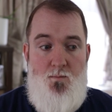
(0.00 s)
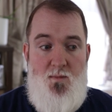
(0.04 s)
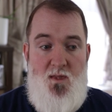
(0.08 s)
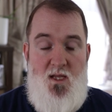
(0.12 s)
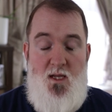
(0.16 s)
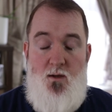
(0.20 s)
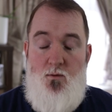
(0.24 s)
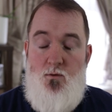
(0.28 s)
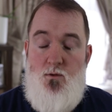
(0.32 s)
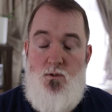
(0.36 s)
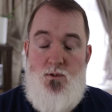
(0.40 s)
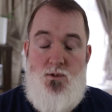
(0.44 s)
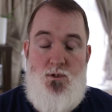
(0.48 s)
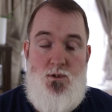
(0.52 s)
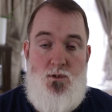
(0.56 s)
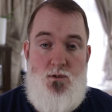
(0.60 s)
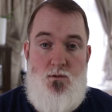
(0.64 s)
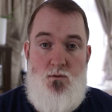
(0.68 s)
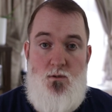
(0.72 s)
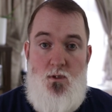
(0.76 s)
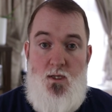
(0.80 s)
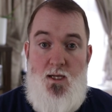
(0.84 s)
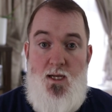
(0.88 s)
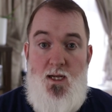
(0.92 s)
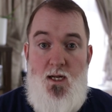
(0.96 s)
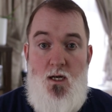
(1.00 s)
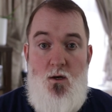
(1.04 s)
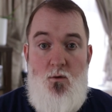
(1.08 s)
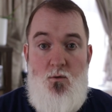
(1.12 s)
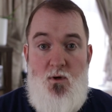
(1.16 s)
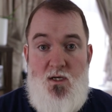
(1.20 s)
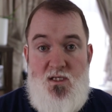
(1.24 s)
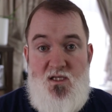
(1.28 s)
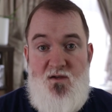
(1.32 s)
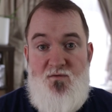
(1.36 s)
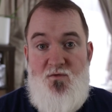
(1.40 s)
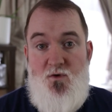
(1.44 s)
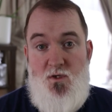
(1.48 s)
He was ill
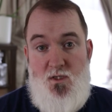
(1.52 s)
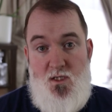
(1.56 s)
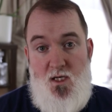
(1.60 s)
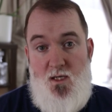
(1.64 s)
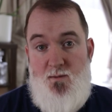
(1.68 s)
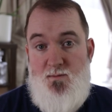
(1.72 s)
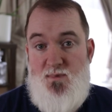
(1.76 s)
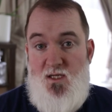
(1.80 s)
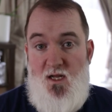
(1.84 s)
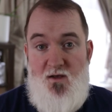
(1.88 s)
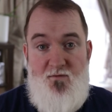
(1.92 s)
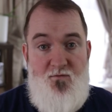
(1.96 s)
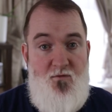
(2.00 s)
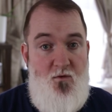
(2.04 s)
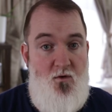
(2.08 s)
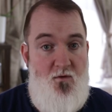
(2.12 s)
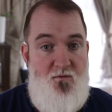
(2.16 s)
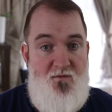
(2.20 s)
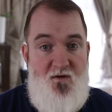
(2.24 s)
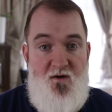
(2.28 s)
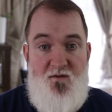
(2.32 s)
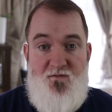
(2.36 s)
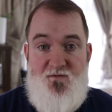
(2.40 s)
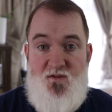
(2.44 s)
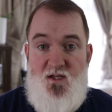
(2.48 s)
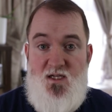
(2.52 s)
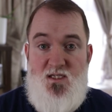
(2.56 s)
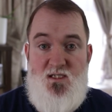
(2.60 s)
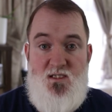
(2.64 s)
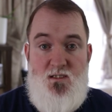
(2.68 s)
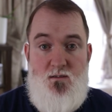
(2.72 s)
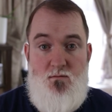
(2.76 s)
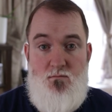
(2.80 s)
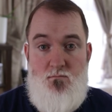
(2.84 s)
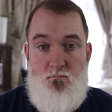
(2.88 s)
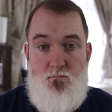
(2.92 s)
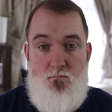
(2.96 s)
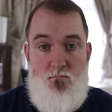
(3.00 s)
quite a few times, like 4 or 5
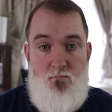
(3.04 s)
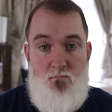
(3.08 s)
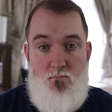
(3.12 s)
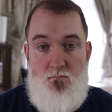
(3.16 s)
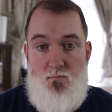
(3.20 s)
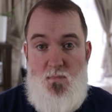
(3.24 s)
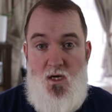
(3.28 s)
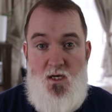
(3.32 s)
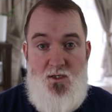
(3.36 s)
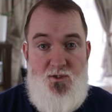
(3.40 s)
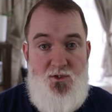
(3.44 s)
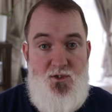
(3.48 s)
times a